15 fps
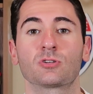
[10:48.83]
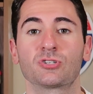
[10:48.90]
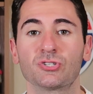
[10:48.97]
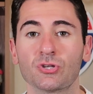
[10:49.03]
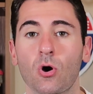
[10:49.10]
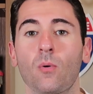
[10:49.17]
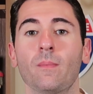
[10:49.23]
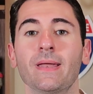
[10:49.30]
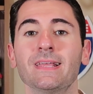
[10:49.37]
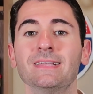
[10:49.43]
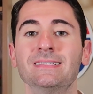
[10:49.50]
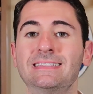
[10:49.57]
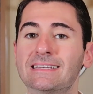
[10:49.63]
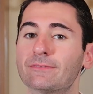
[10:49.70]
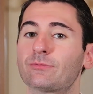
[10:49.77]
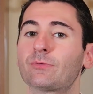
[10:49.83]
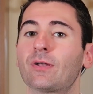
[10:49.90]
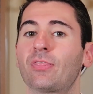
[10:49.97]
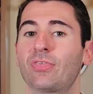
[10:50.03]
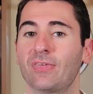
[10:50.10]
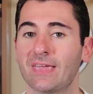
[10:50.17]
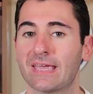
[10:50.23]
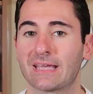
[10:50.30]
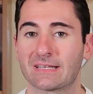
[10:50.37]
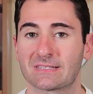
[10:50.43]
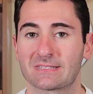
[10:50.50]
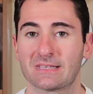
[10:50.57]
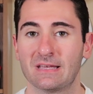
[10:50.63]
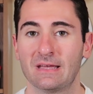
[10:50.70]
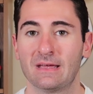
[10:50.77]
so many different
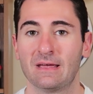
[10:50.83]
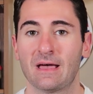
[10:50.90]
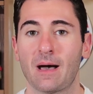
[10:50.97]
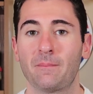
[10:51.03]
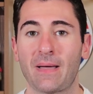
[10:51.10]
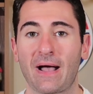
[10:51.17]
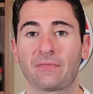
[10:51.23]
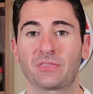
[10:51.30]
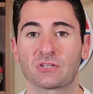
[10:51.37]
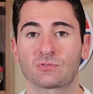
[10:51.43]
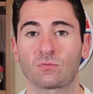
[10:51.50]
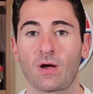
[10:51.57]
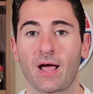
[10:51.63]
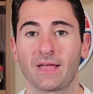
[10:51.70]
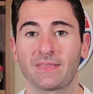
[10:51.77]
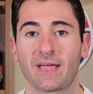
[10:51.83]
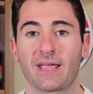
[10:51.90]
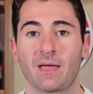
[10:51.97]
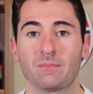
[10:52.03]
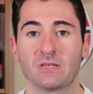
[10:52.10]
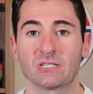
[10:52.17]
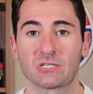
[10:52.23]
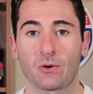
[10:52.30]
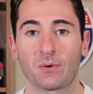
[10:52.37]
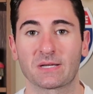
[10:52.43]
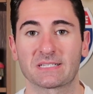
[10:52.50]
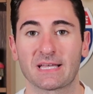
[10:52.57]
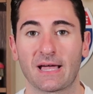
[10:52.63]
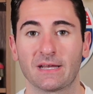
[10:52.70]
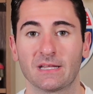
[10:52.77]
things about this ride that get me so
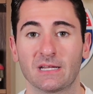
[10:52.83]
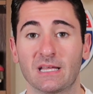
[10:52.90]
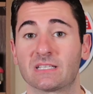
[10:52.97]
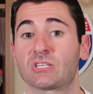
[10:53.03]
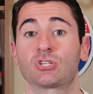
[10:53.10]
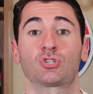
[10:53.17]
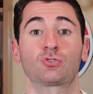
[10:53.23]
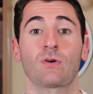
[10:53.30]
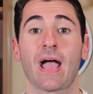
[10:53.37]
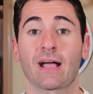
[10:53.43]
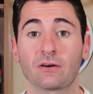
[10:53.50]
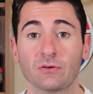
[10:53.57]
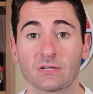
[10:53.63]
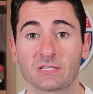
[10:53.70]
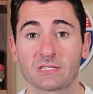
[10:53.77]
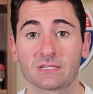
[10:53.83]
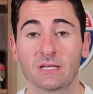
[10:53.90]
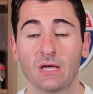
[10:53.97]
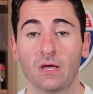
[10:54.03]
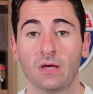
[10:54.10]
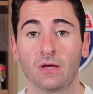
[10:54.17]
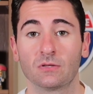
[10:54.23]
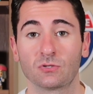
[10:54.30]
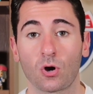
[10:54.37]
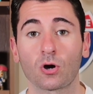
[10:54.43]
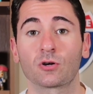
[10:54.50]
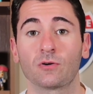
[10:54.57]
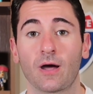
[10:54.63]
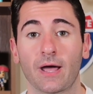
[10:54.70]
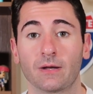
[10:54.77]
excited. It's a trackless
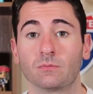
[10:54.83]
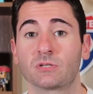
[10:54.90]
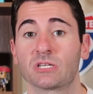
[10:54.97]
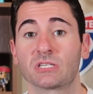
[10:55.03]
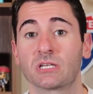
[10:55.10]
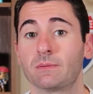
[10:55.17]
dark ride, which is